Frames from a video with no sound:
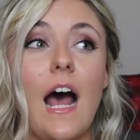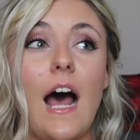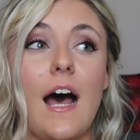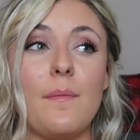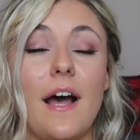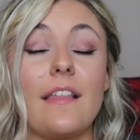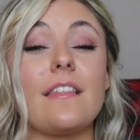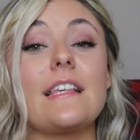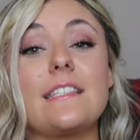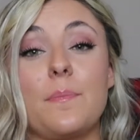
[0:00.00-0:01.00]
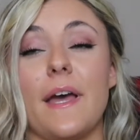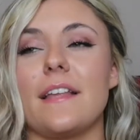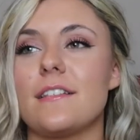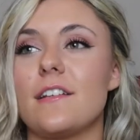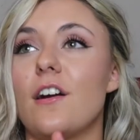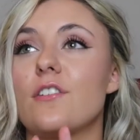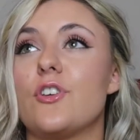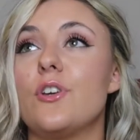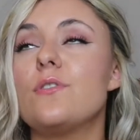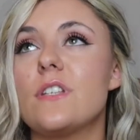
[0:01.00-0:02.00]
I think this depends. There are
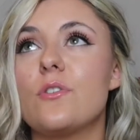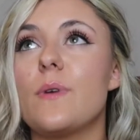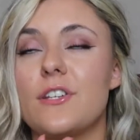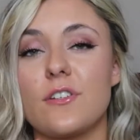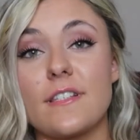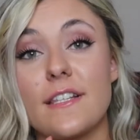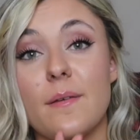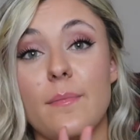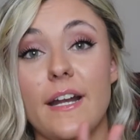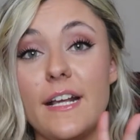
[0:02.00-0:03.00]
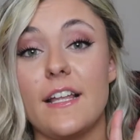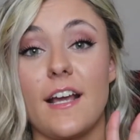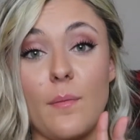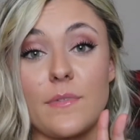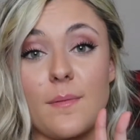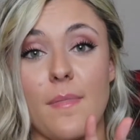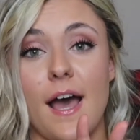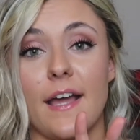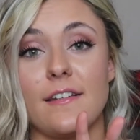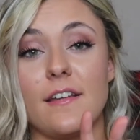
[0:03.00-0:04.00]
two situations that immediately come to
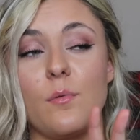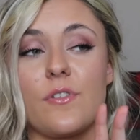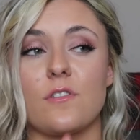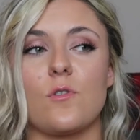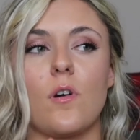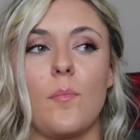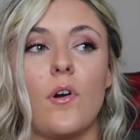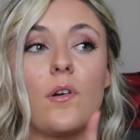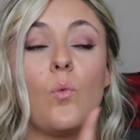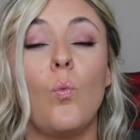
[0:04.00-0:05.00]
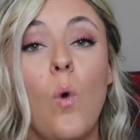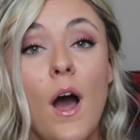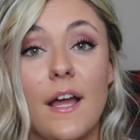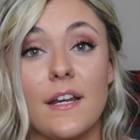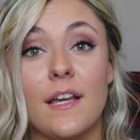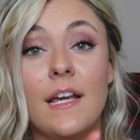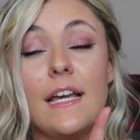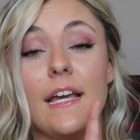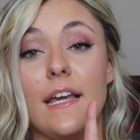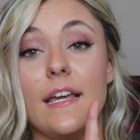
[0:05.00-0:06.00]
mind with a scoreboard. One
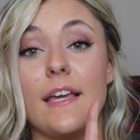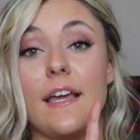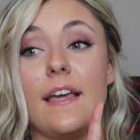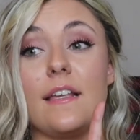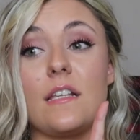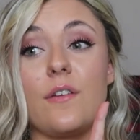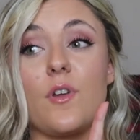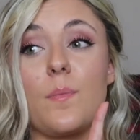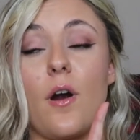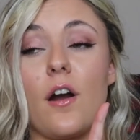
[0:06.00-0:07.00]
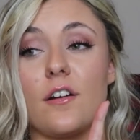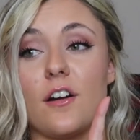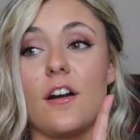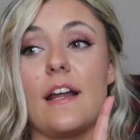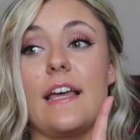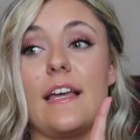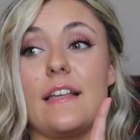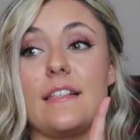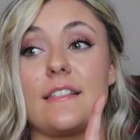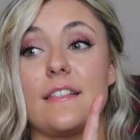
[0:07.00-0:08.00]
is if your partner
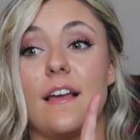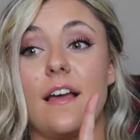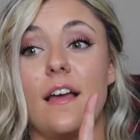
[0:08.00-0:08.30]
is